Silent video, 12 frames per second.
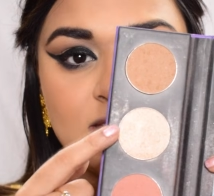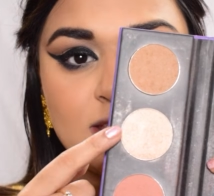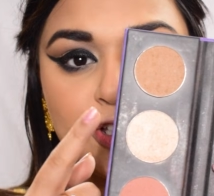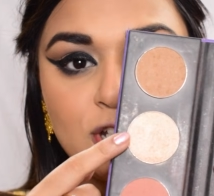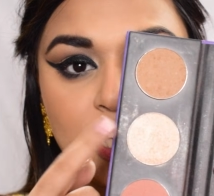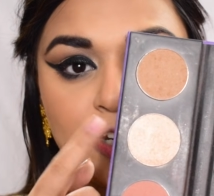
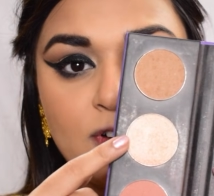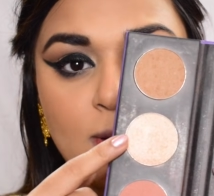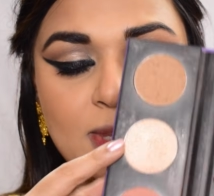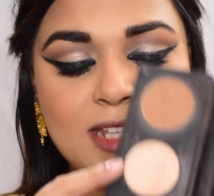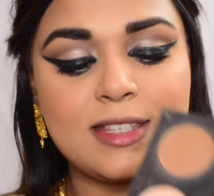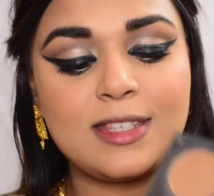shade
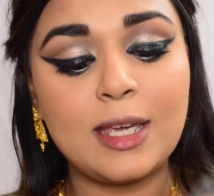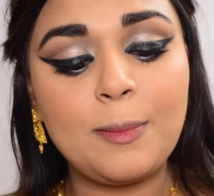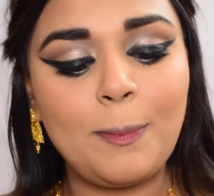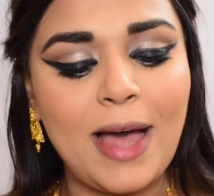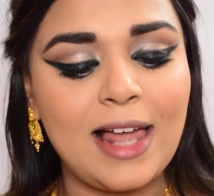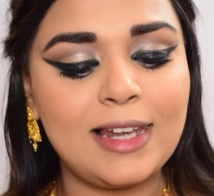from that
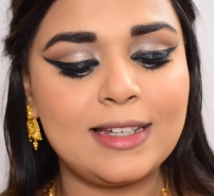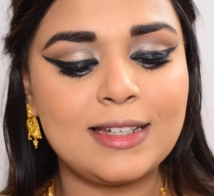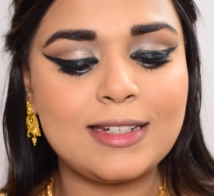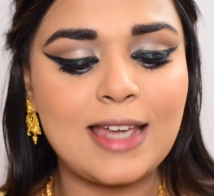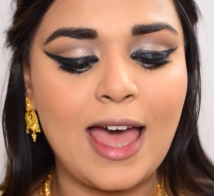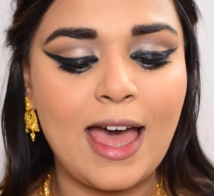same
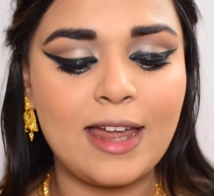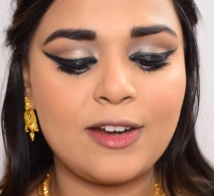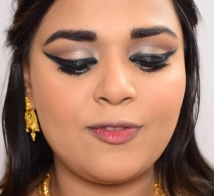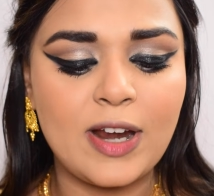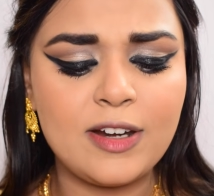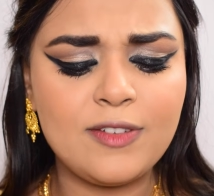palette
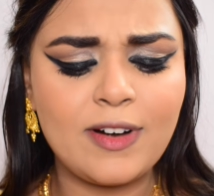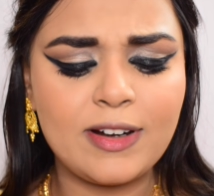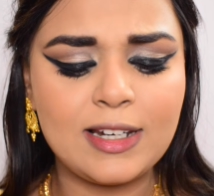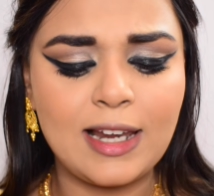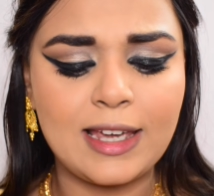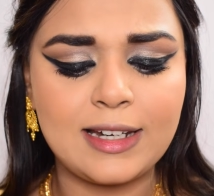and very
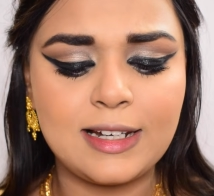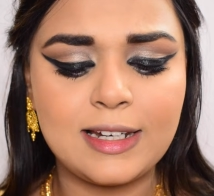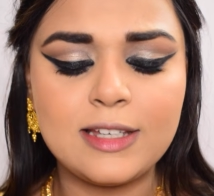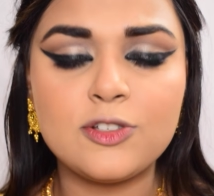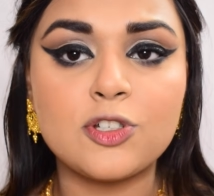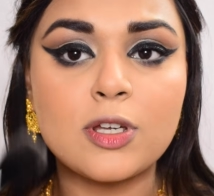
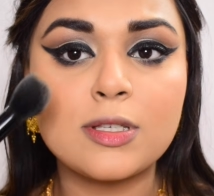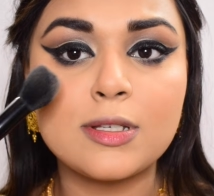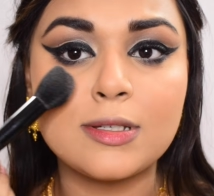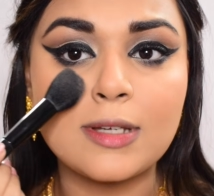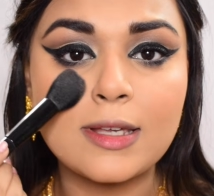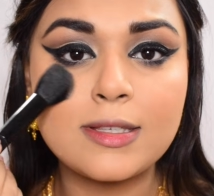lightly just
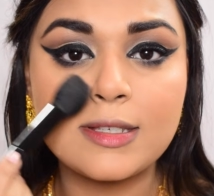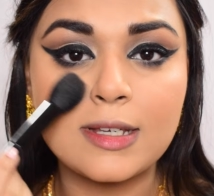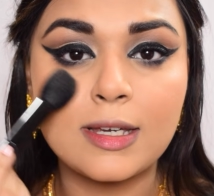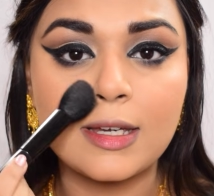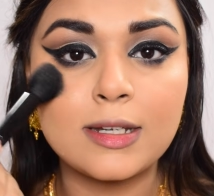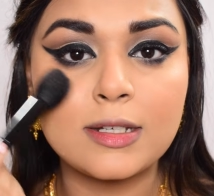dust
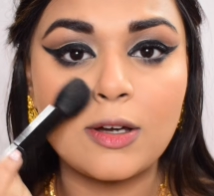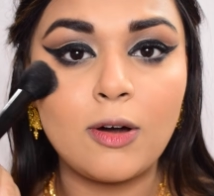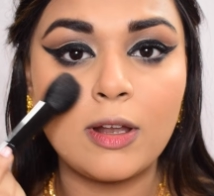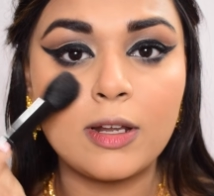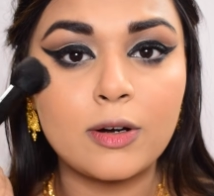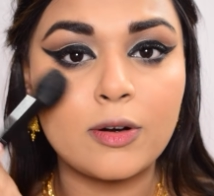it
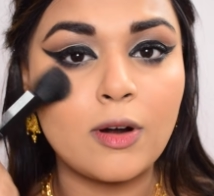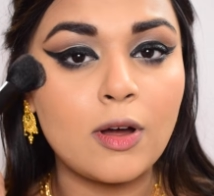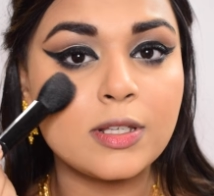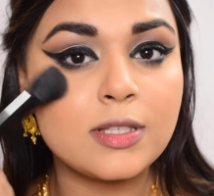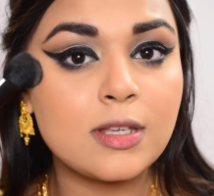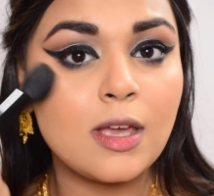all
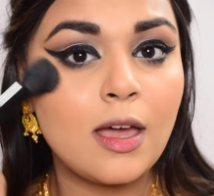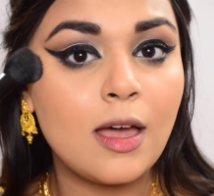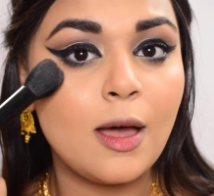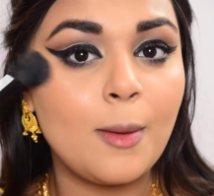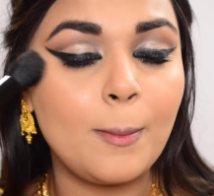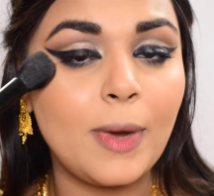across
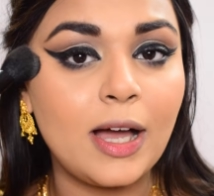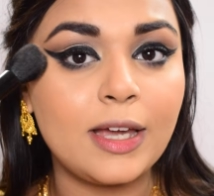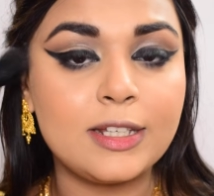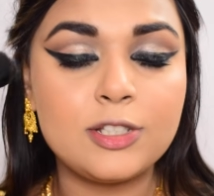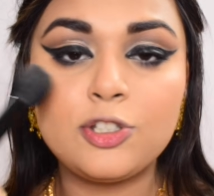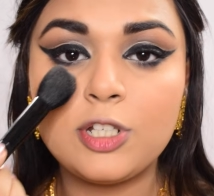
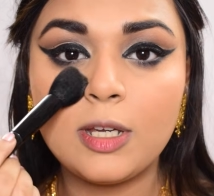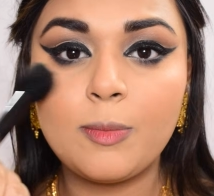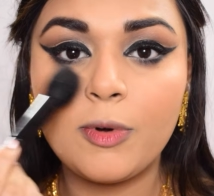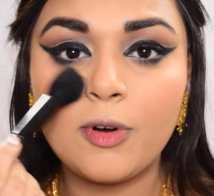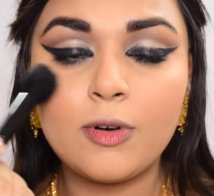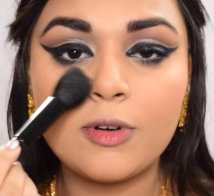my
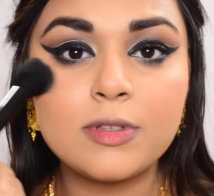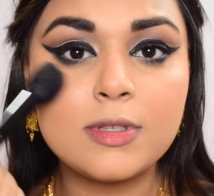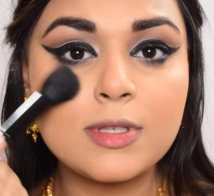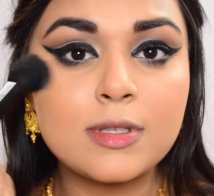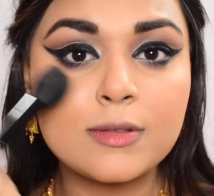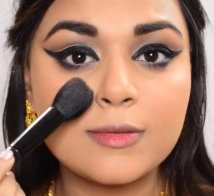
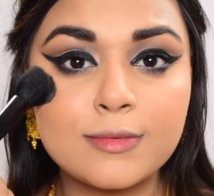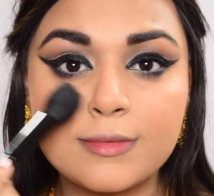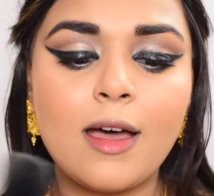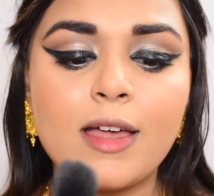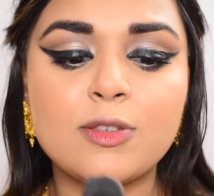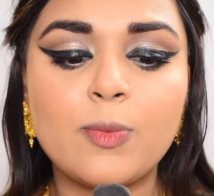cheekbones
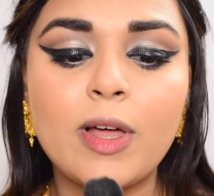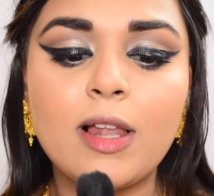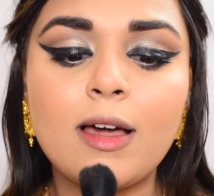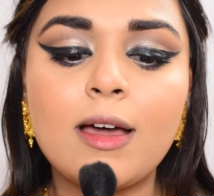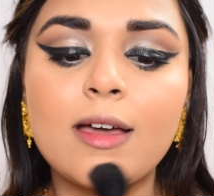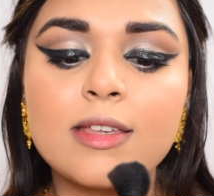as well
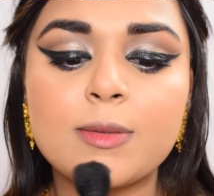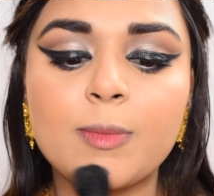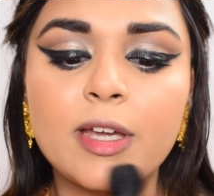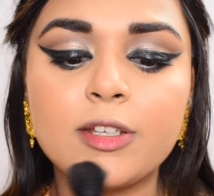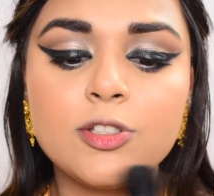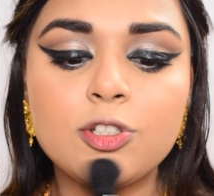as
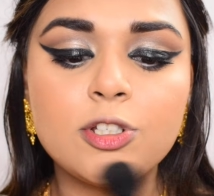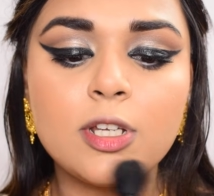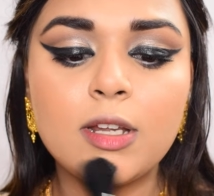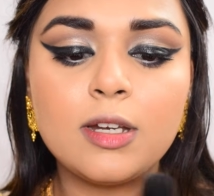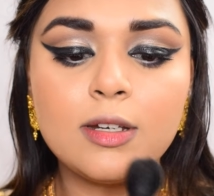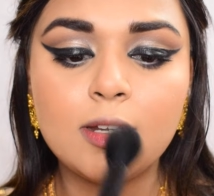my
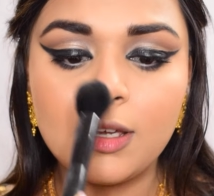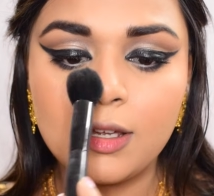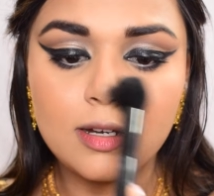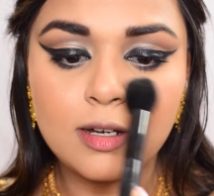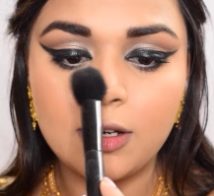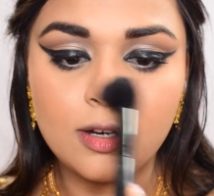chin,
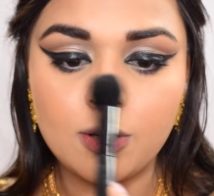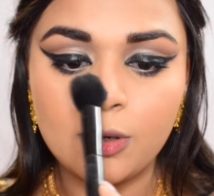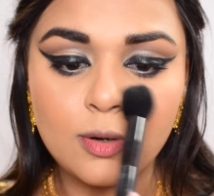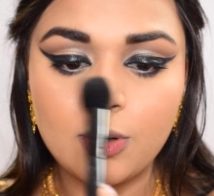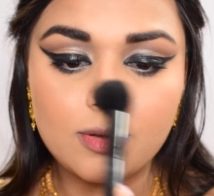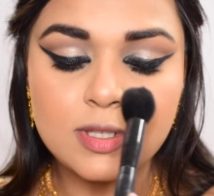
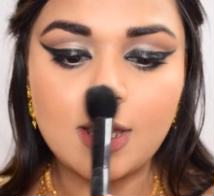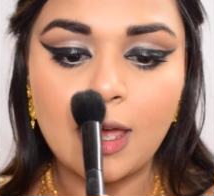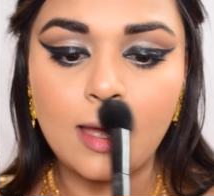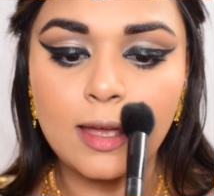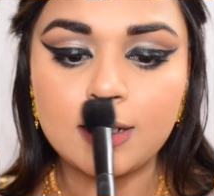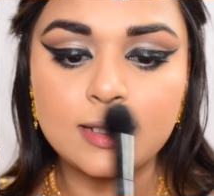nose
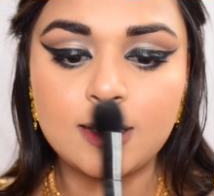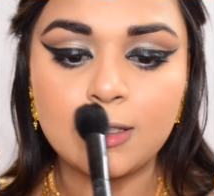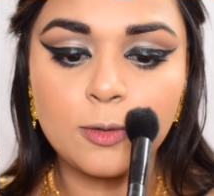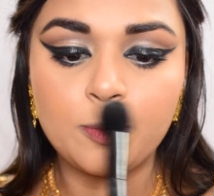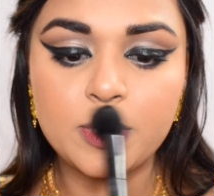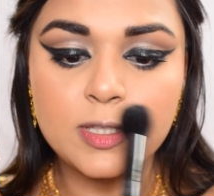and
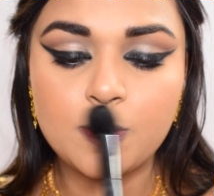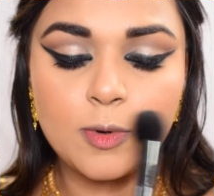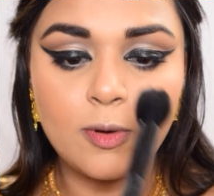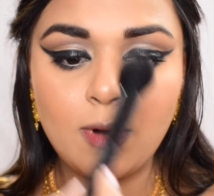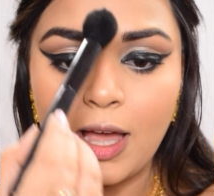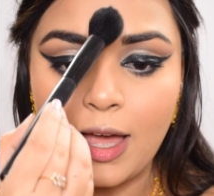cupid's
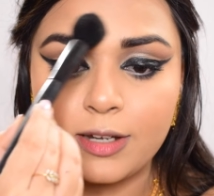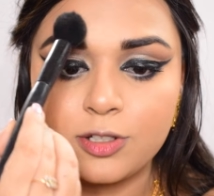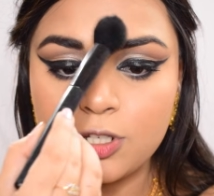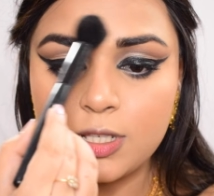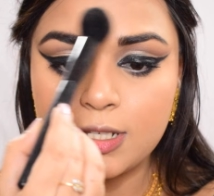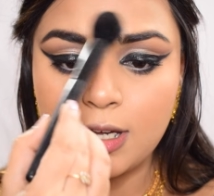bow, and
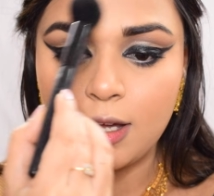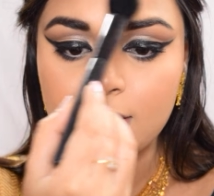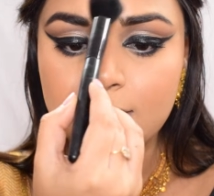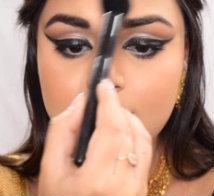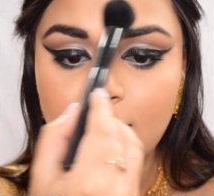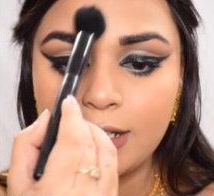just a
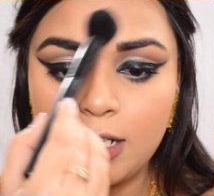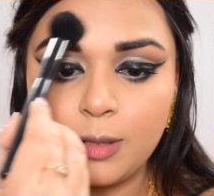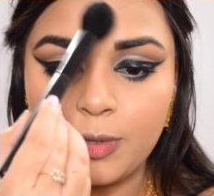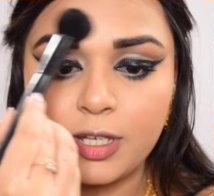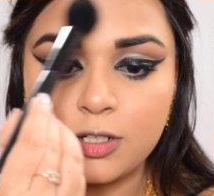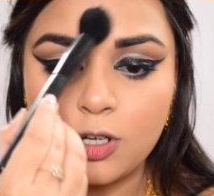tiny
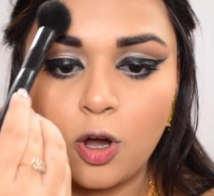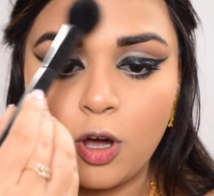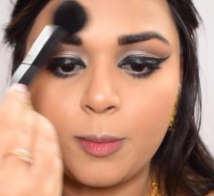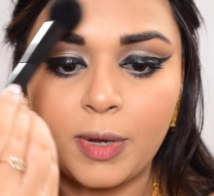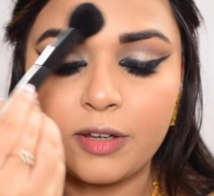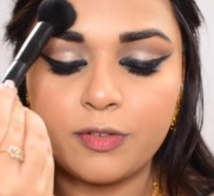bit
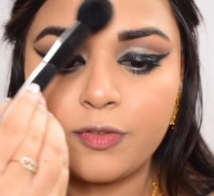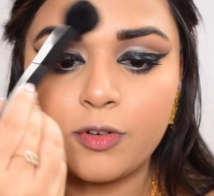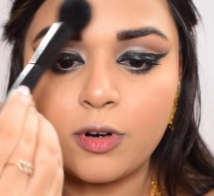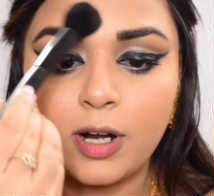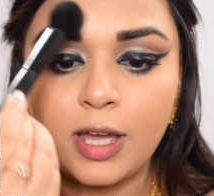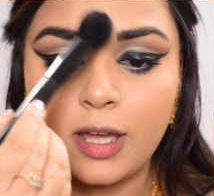on my
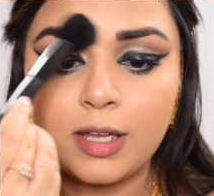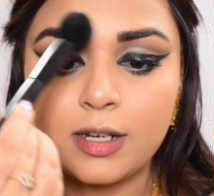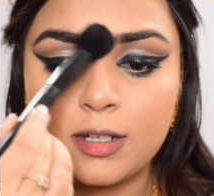forehead.